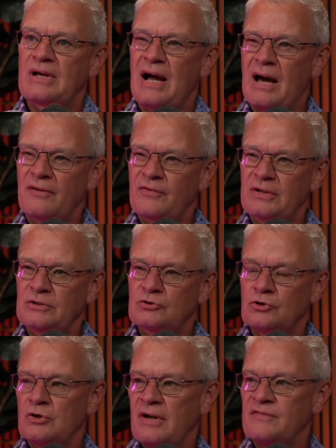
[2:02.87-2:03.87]

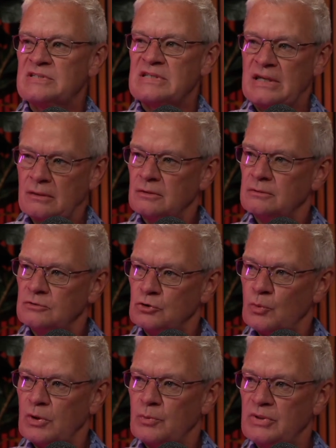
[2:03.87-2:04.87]
confidence or enough skill to
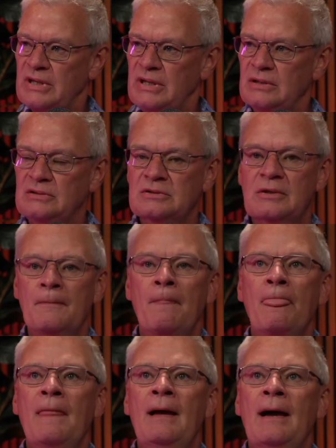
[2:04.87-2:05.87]
work with kids.
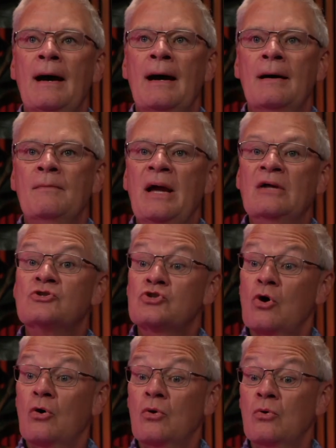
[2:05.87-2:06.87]
And
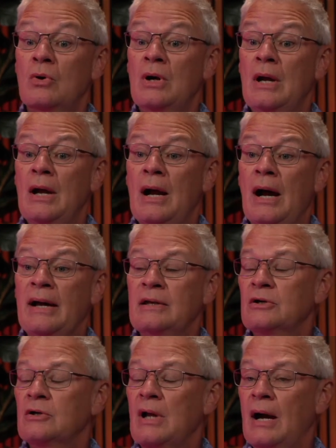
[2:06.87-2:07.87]
so I
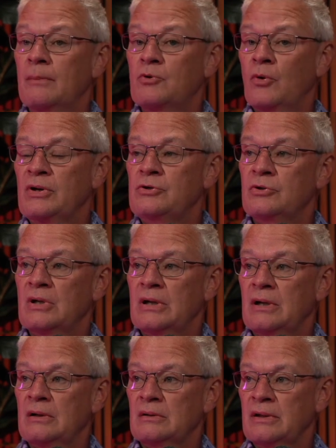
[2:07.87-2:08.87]
ended up going to
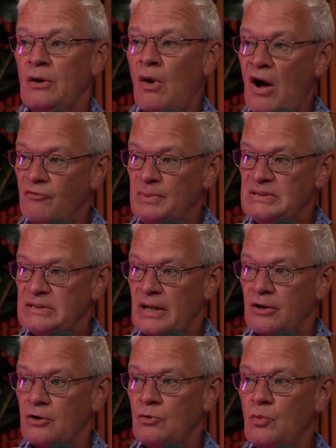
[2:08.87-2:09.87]
the Leo Hoffman
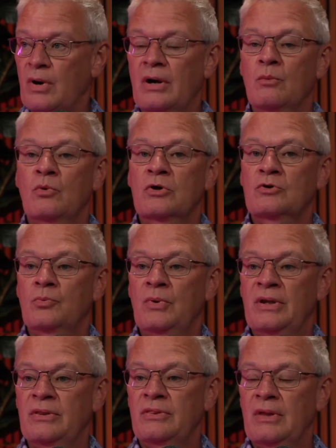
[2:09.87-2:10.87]
Center, where I worked
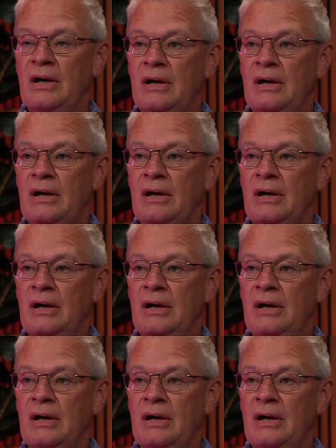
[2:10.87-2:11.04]
with